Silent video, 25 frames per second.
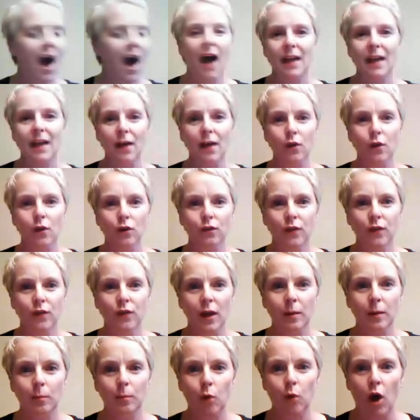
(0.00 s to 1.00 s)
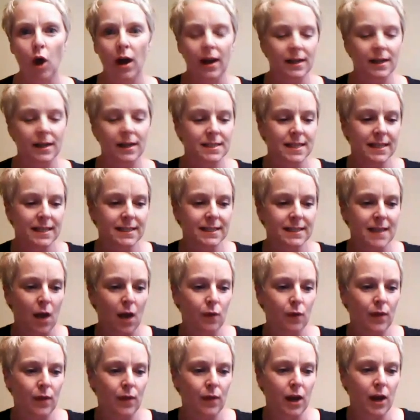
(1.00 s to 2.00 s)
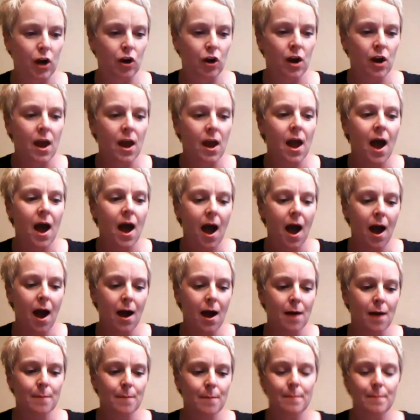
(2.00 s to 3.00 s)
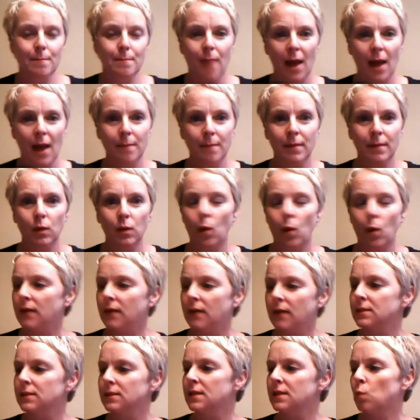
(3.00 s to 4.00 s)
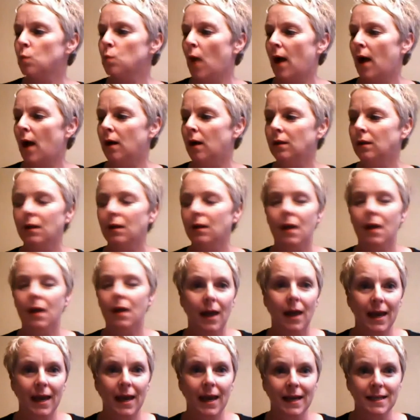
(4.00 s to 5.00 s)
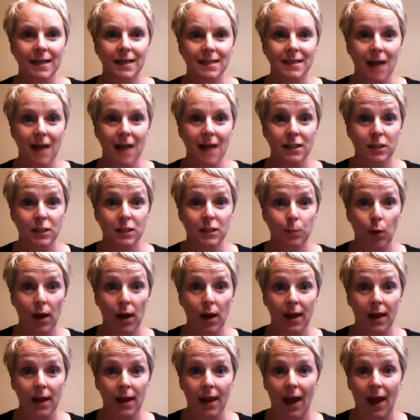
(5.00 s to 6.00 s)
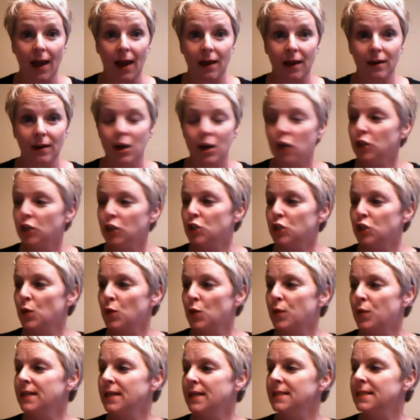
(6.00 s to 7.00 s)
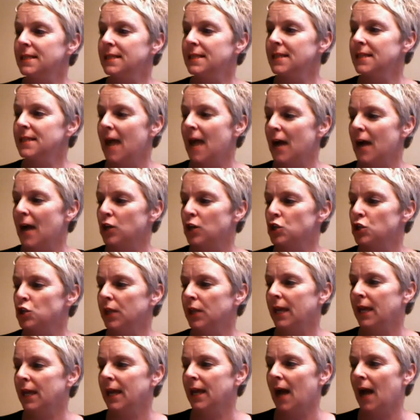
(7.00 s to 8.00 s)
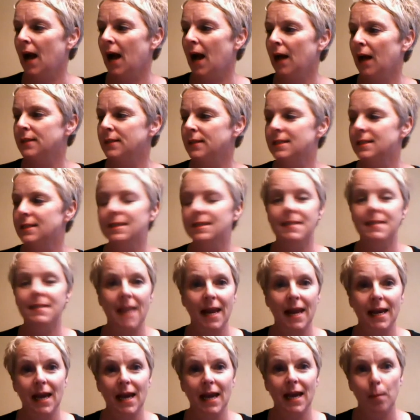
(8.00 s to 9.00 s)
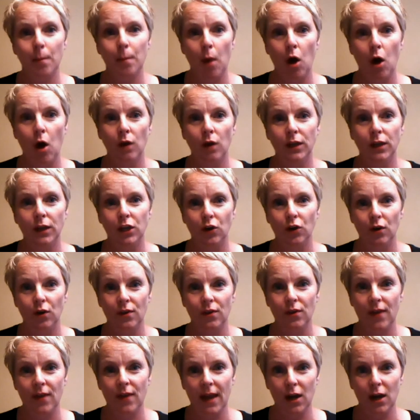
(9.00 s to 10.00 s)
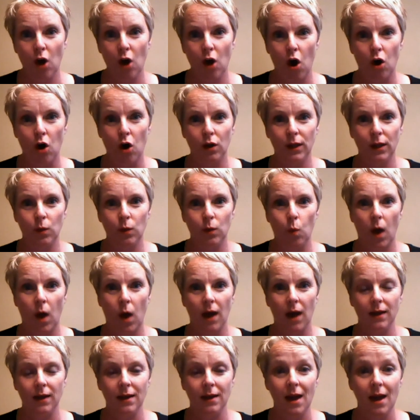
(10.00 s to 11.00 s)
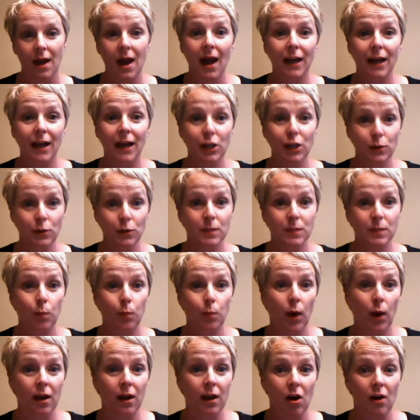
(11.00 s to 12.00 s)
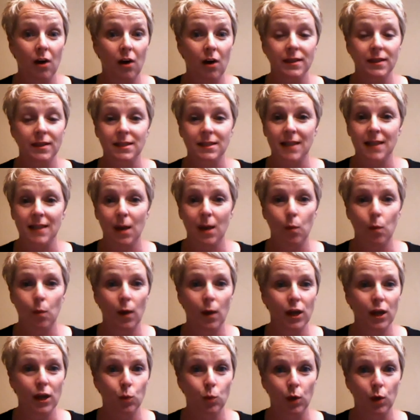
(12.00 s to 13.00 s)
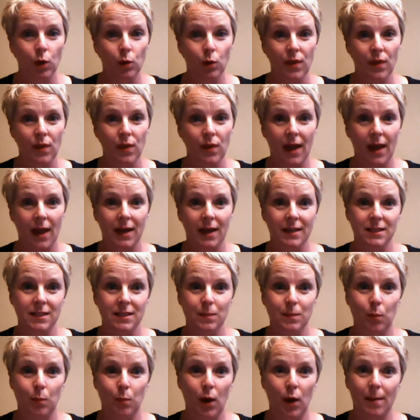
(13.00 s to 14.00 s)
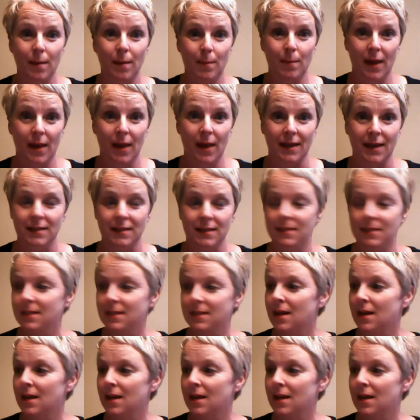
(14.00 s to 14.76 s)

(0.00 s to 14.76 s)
Another fun product that's out there um, by Minwax as well is a spray can. So this is actually a uh, stain and polyurethane all in one, and you spray it on the same way you would with any spray paint.